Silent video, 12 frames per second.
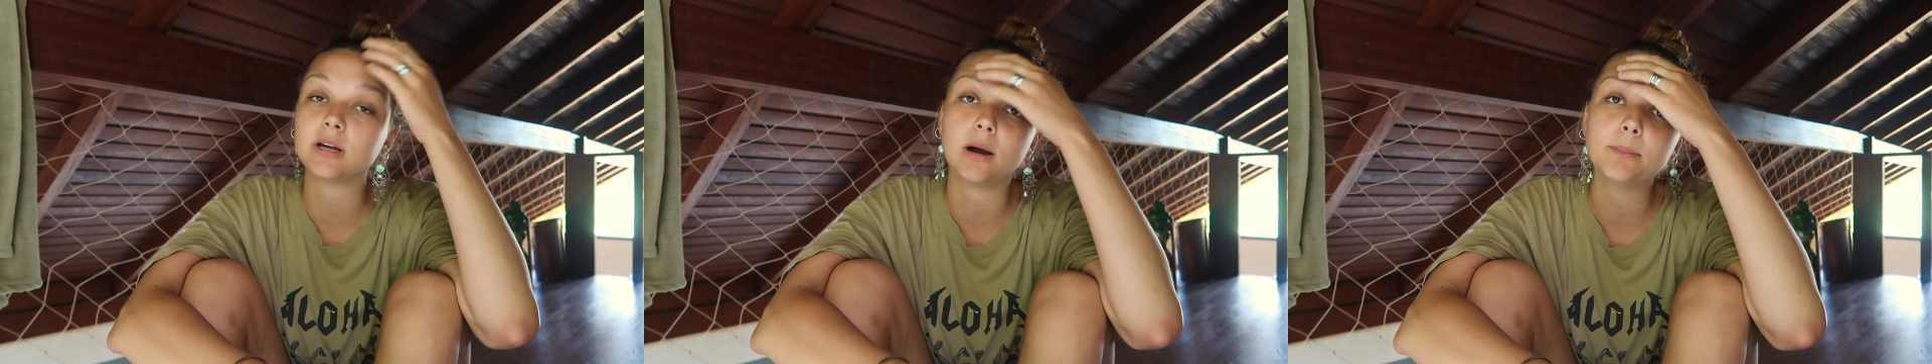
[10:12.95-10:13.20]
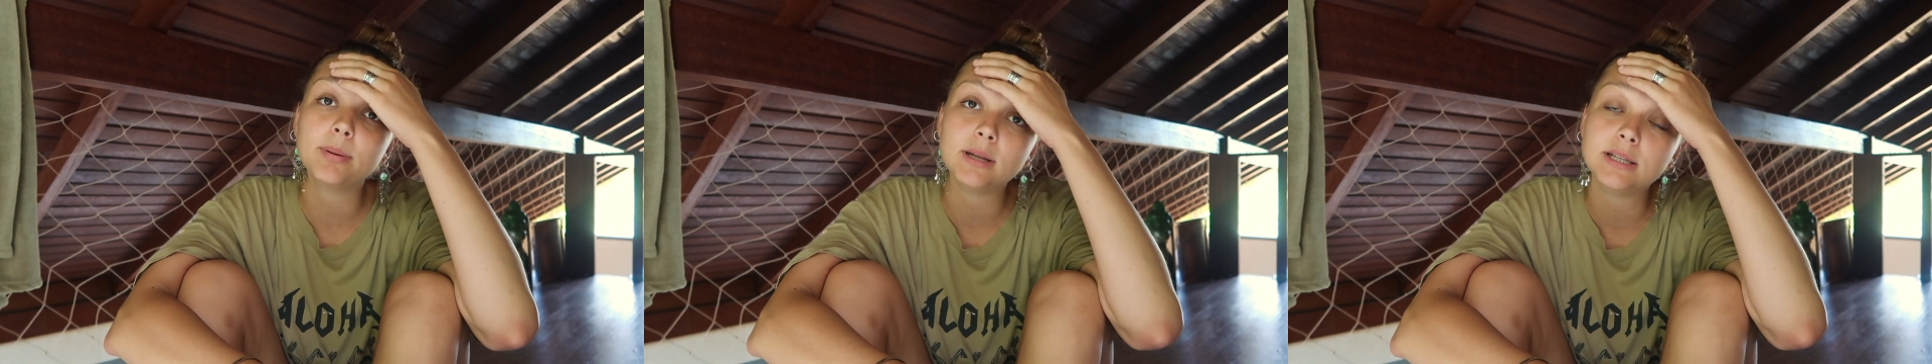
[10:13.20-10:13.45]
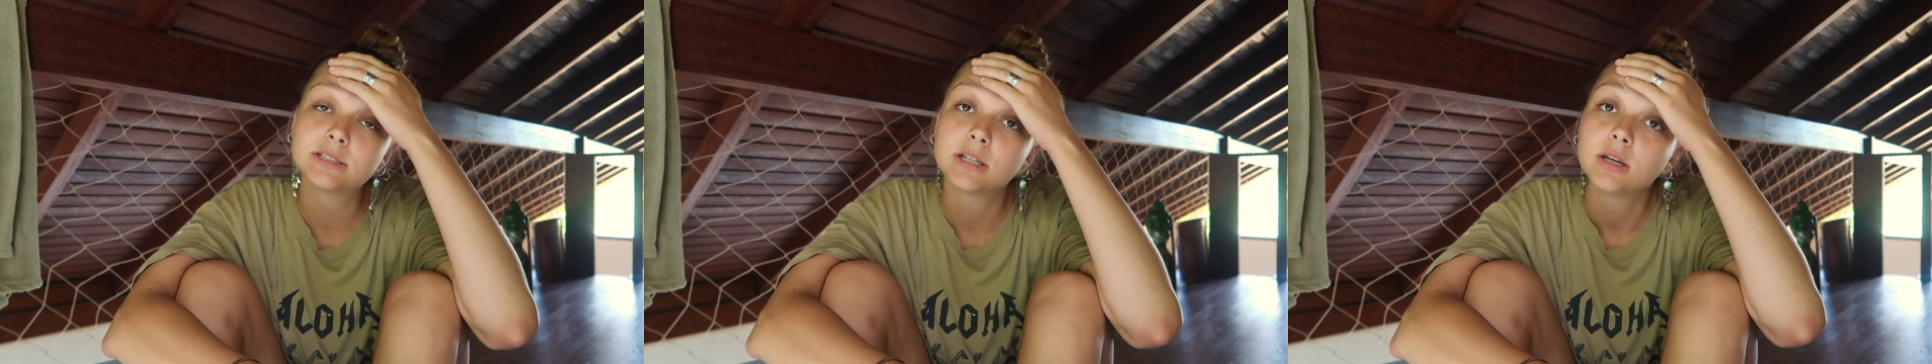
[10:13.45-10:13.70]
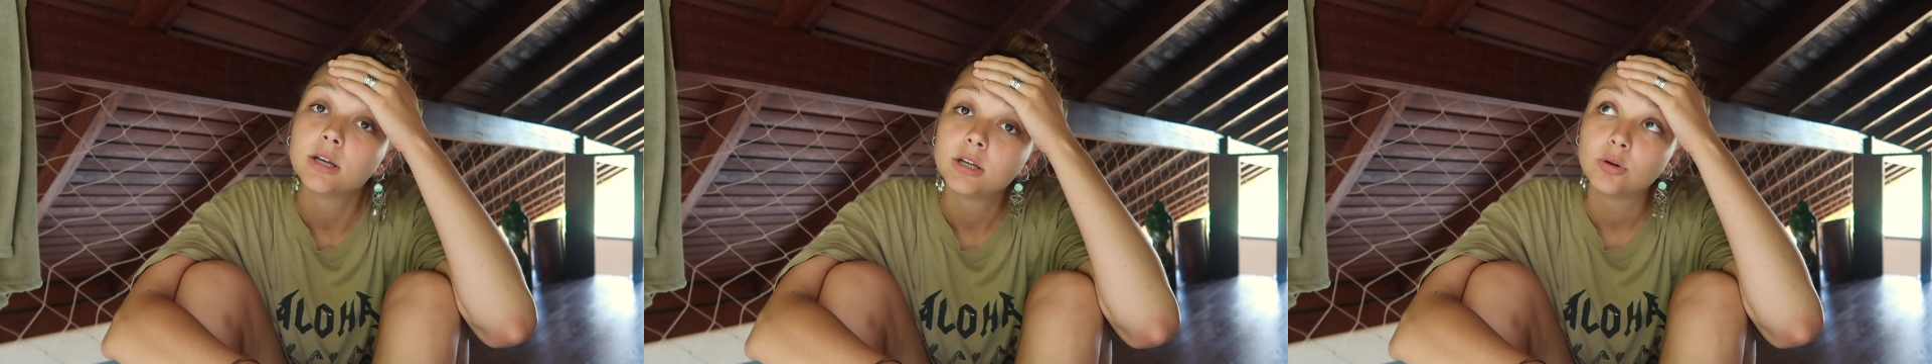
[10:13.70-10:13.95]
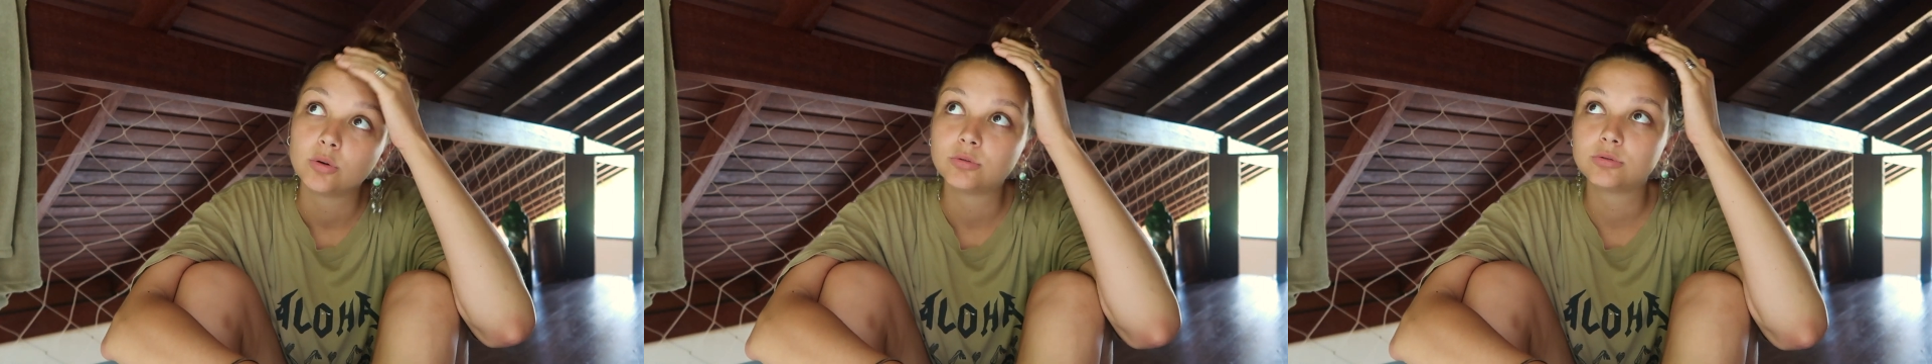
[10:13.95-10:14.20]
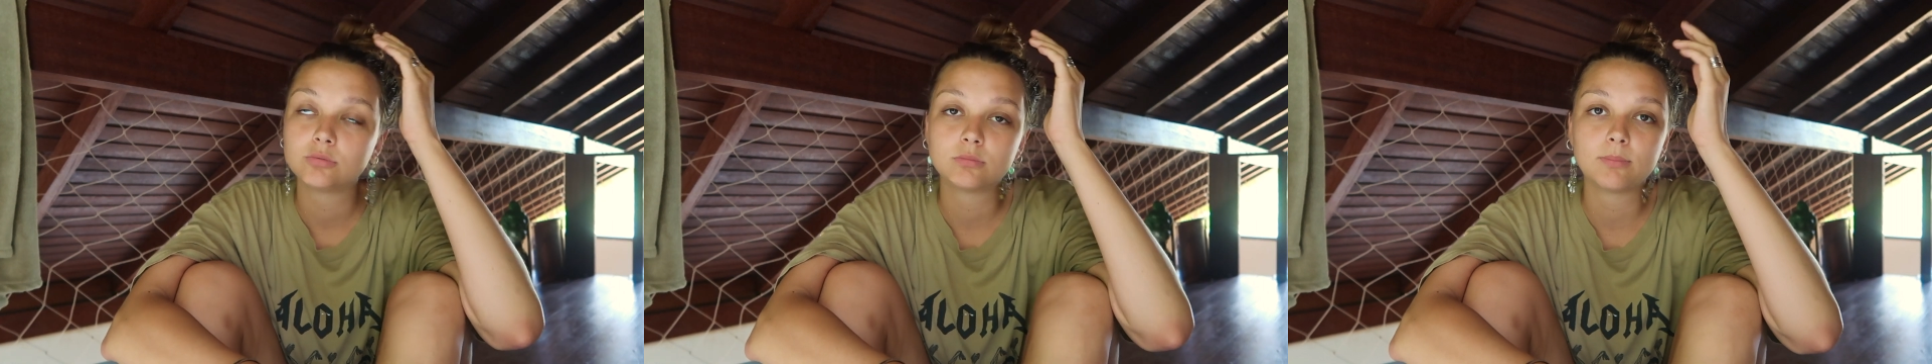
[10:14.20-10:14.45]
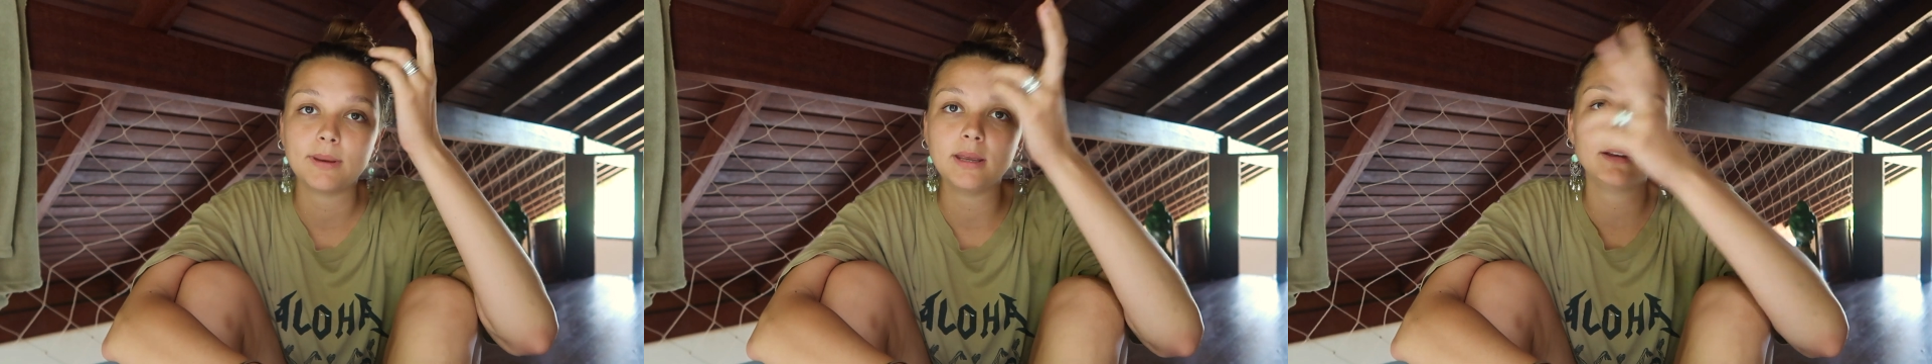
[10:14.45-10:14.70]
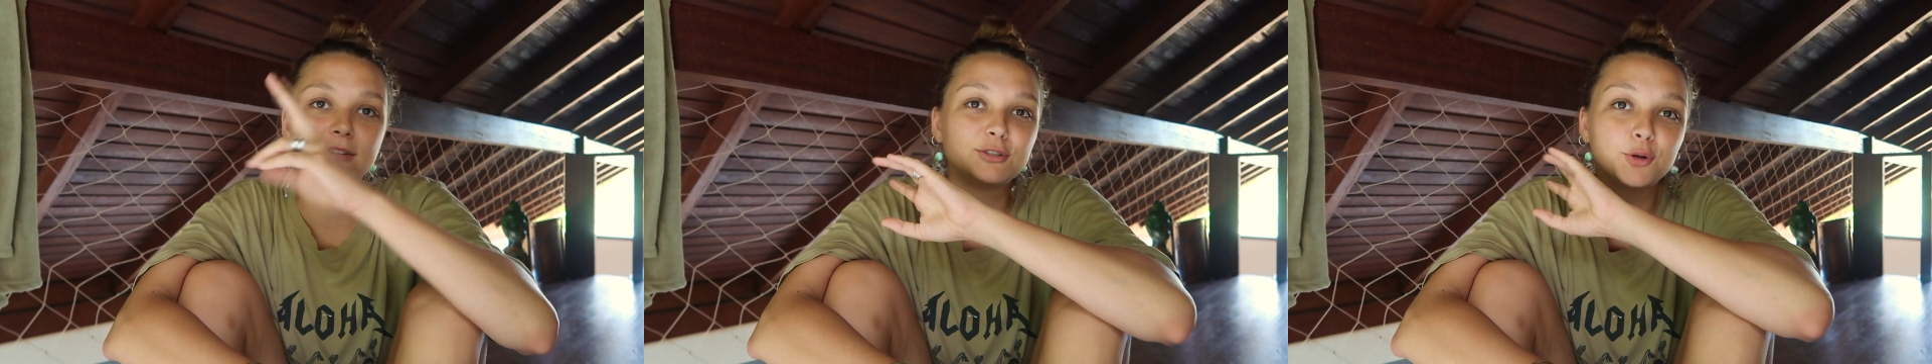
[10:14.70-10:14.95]
companies,
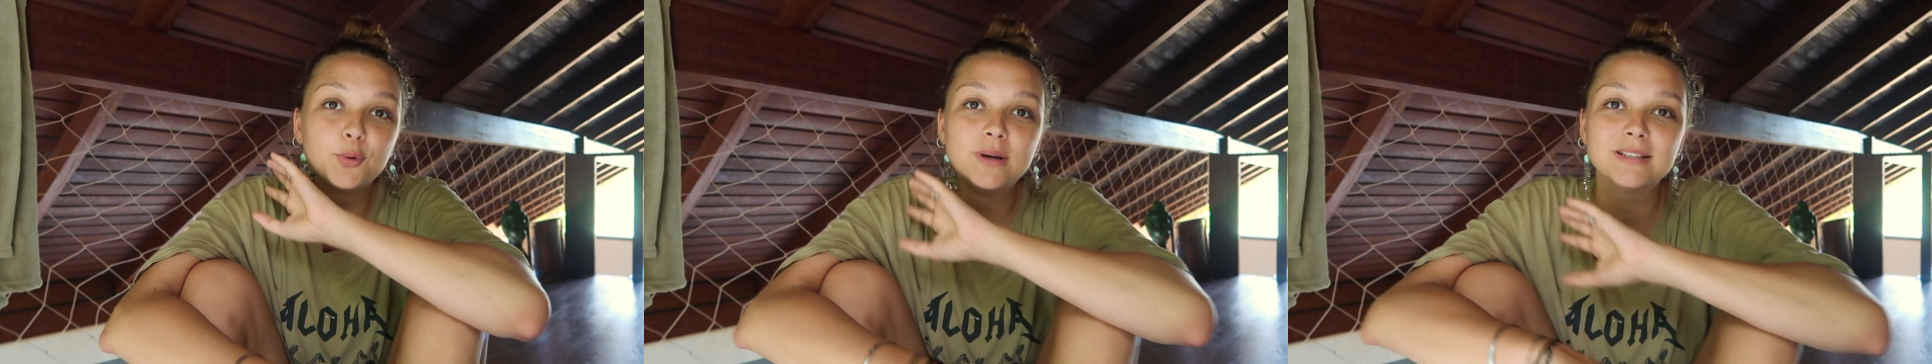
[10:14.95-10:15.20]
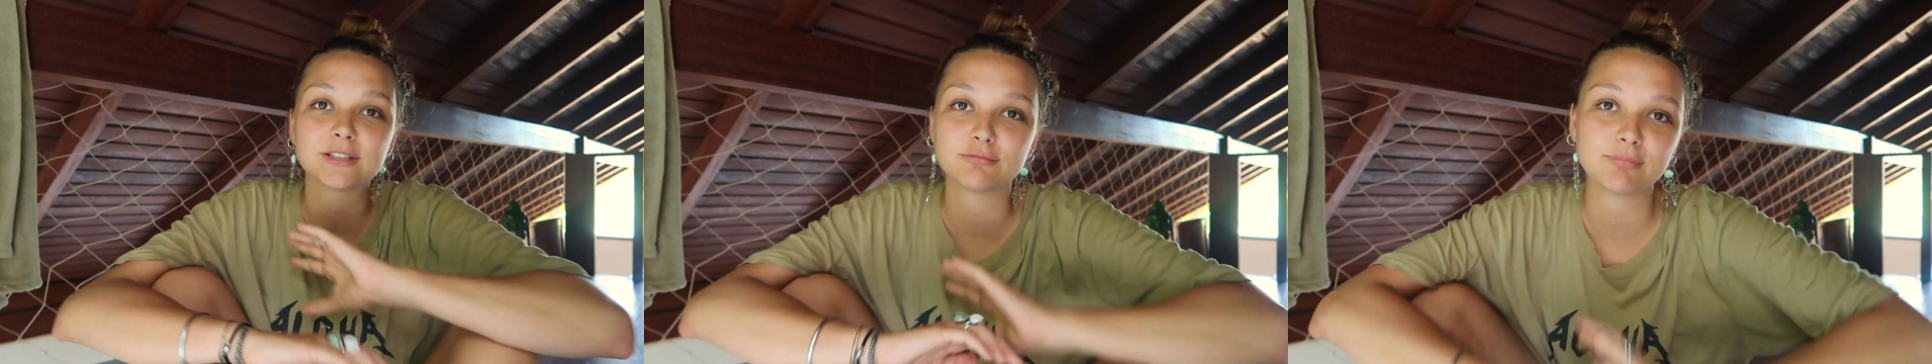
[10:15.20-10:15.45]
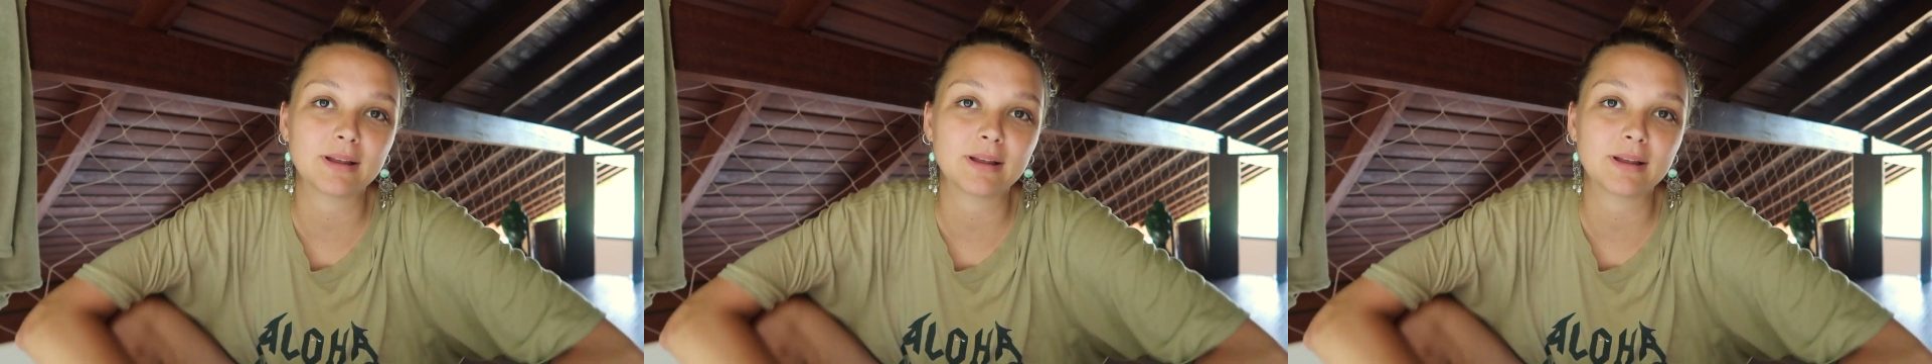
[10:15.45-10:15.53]
big tours.